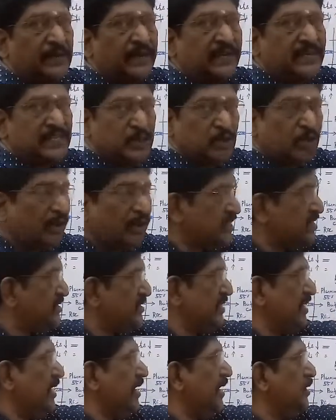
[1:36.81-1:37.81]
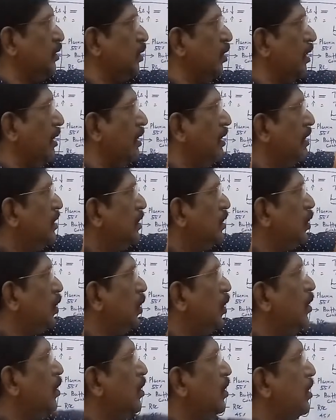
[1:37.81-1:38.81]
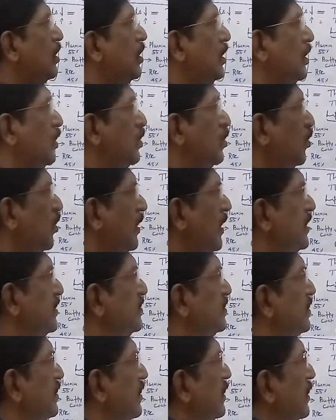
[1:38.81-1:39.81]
It is not a cell at all. No nucleus.